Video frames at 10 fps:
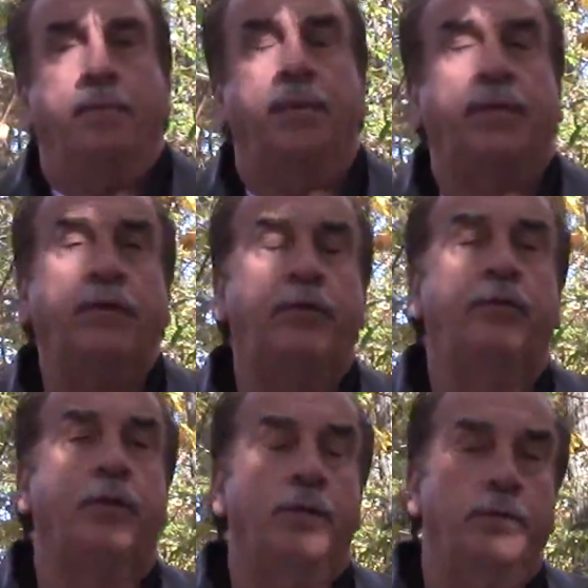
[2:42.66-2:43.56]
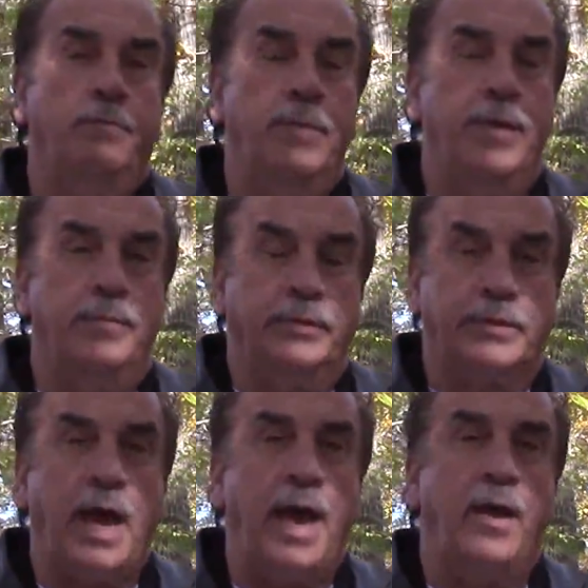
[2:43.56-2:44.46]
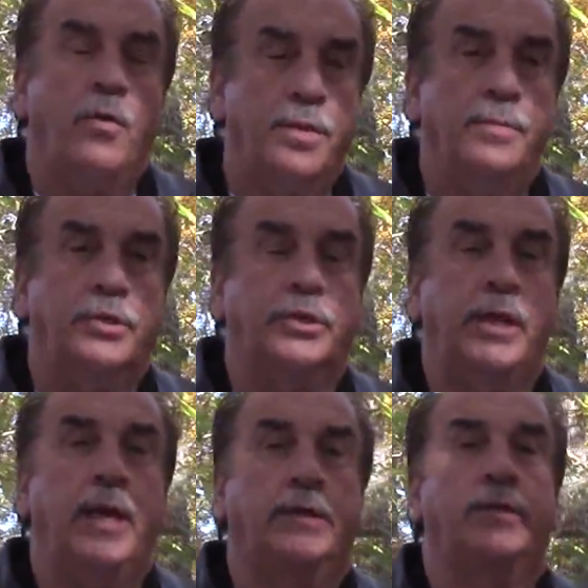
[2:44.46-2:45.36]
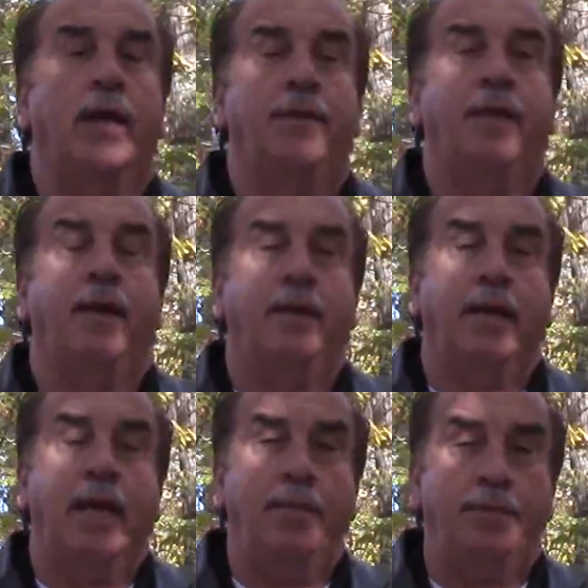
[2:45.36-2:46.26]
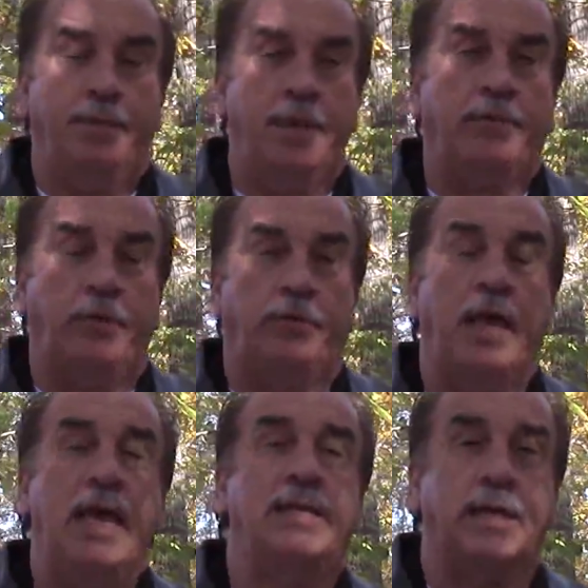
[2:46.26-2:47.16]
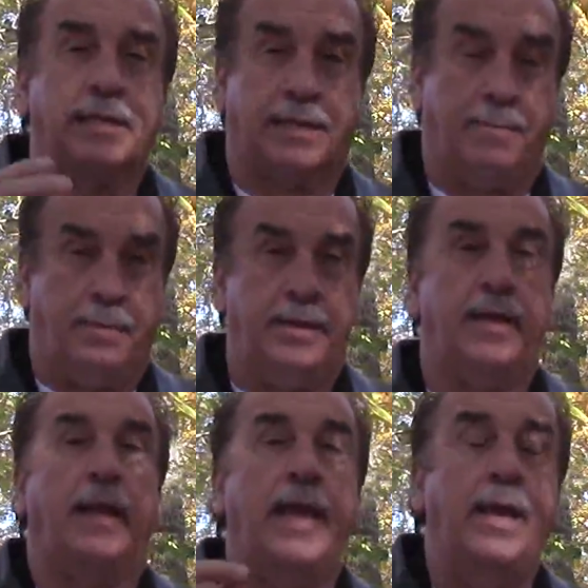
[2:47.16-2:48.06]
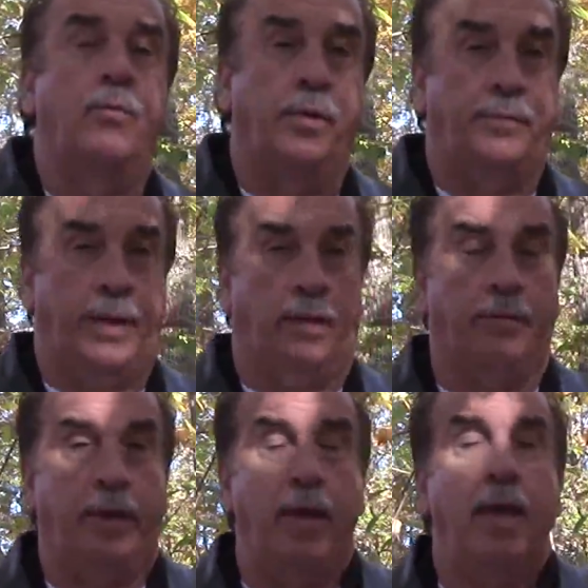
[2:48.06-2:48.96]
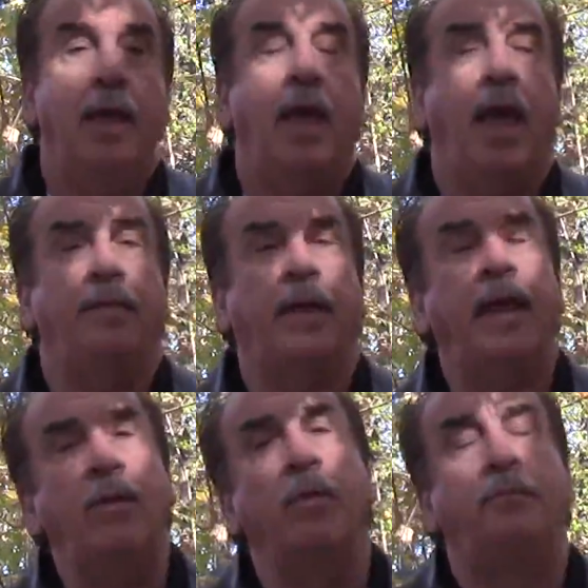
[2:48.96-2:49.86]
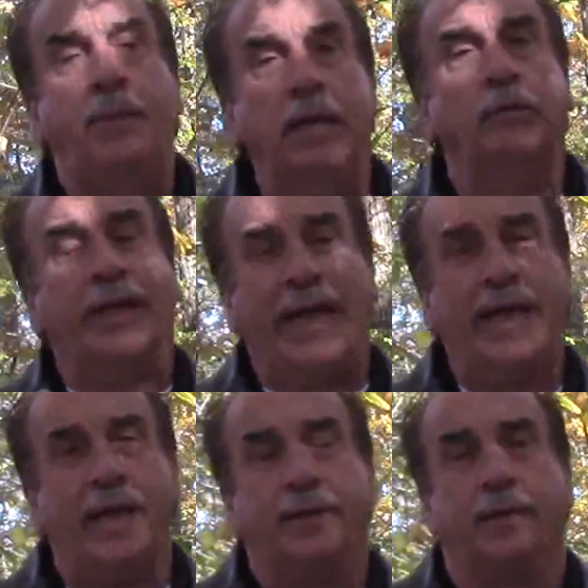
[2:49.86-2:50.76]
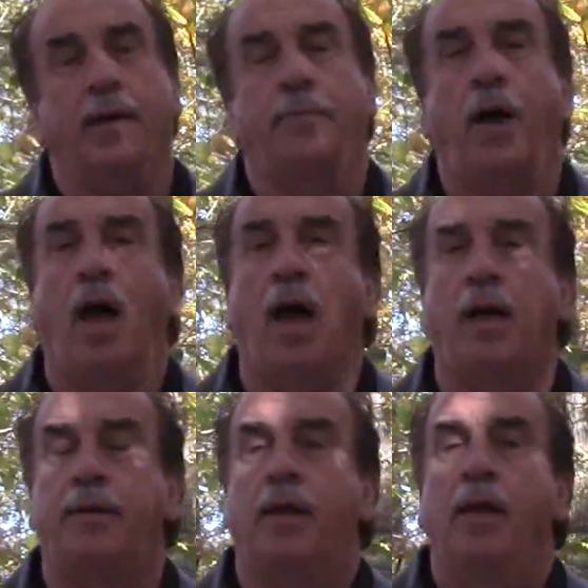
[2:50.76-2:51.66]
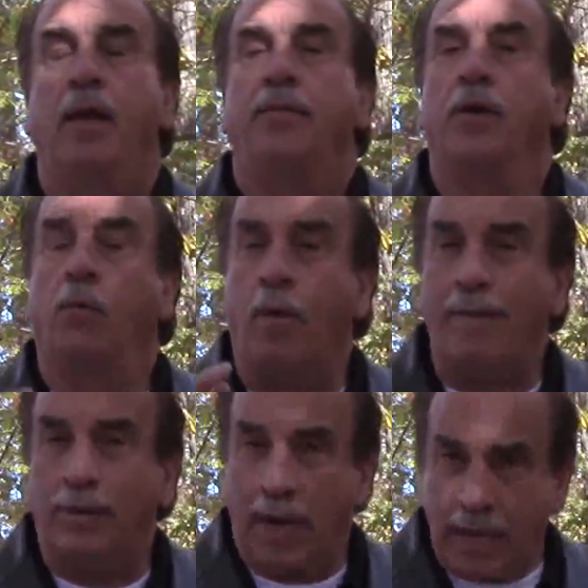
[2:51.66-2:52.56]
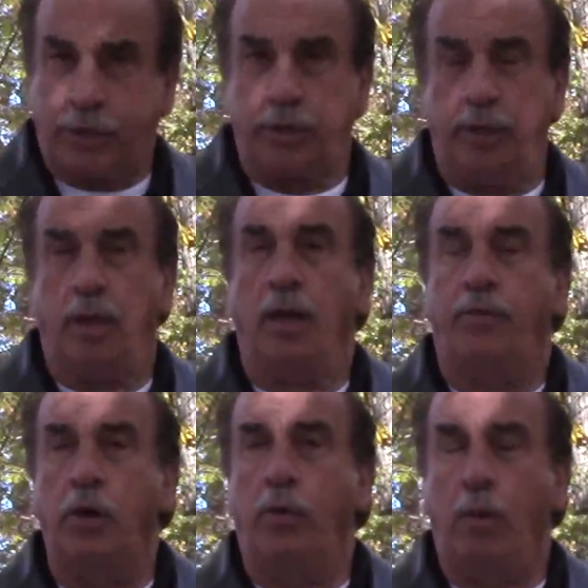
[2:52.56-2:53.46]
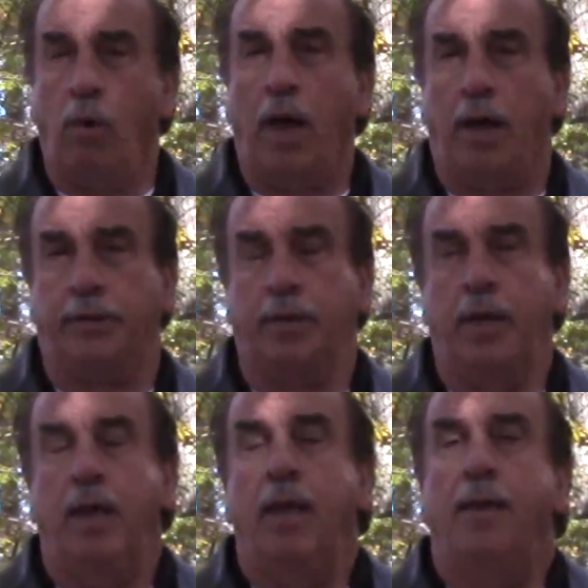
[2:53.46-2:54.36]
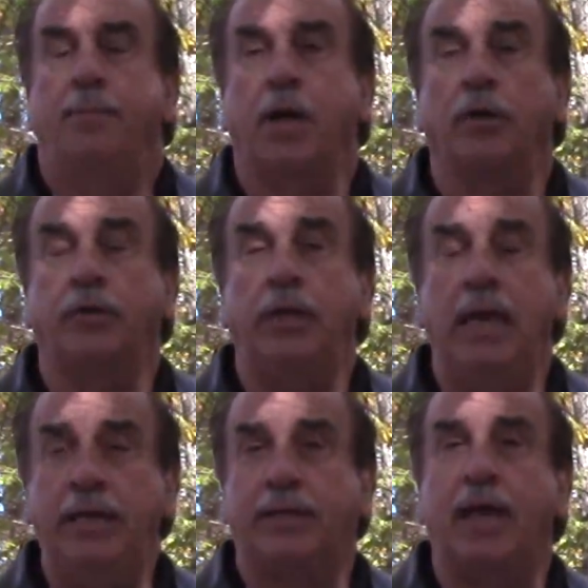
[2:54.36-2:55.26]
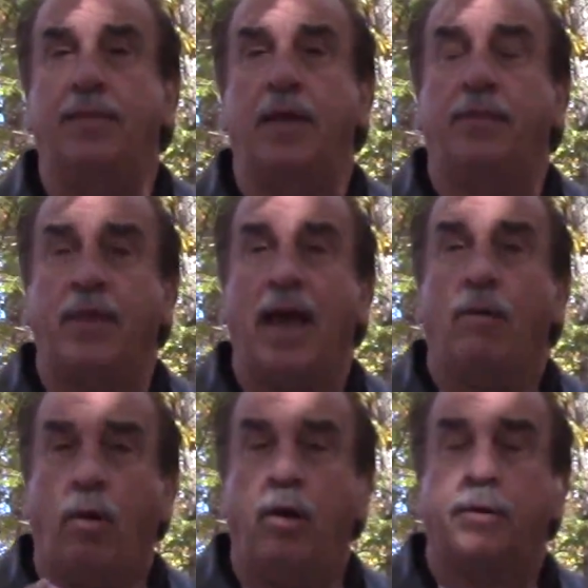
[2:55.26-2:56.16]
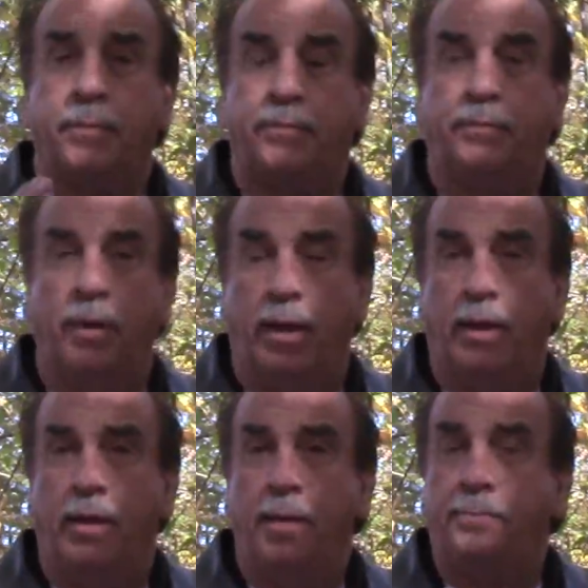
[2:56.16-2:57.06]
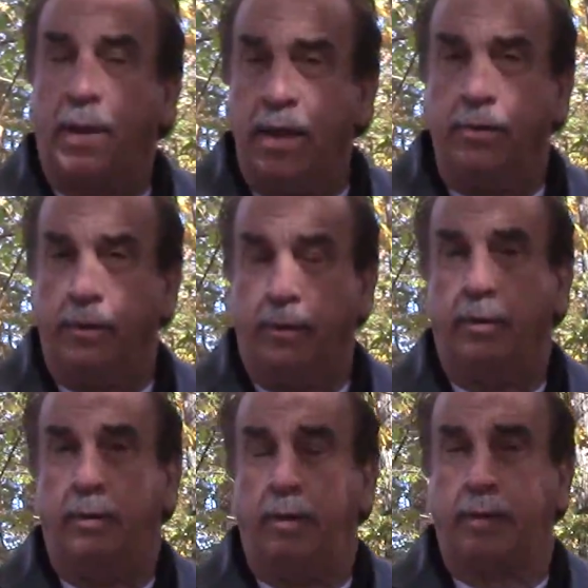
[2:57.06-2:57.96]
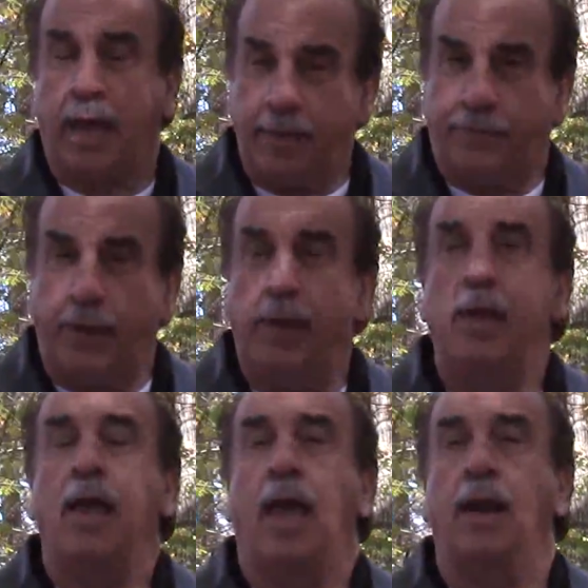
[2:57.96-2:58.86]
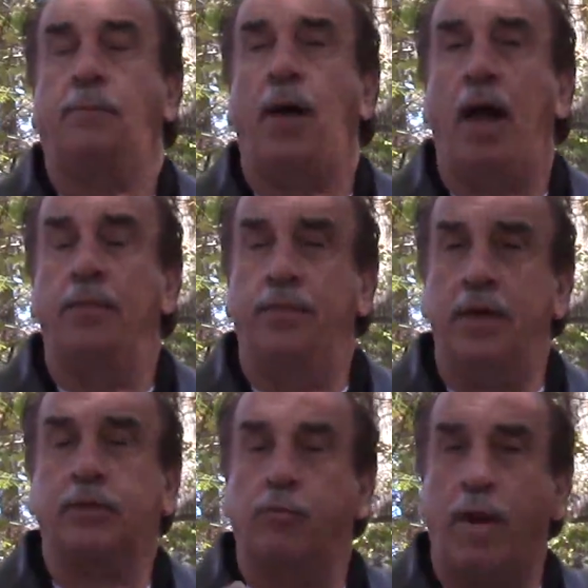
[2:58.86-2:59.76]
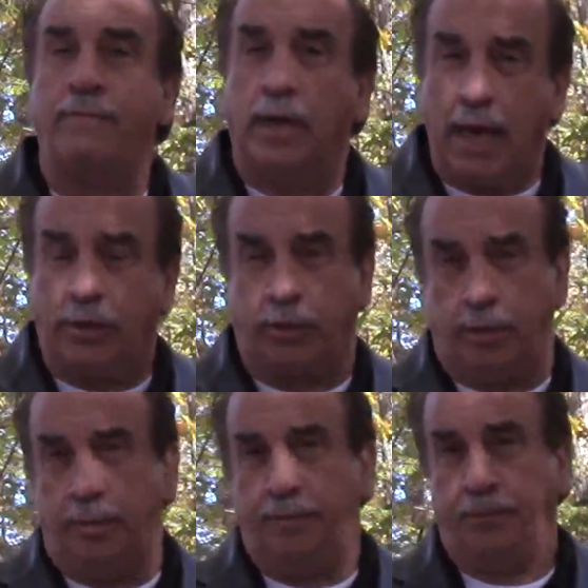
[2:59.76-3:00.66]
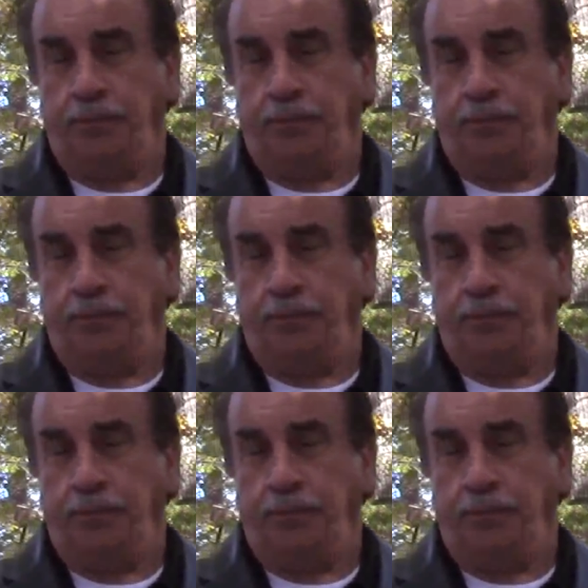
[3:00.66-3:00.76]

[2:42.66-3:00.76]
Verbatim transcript: but this is the Messiah or the Mashiach said that this is his assembly that he would build and that he would build it upon the revelation of who he was because he said that thou art uh, Peter or Kepha, and upon this revelation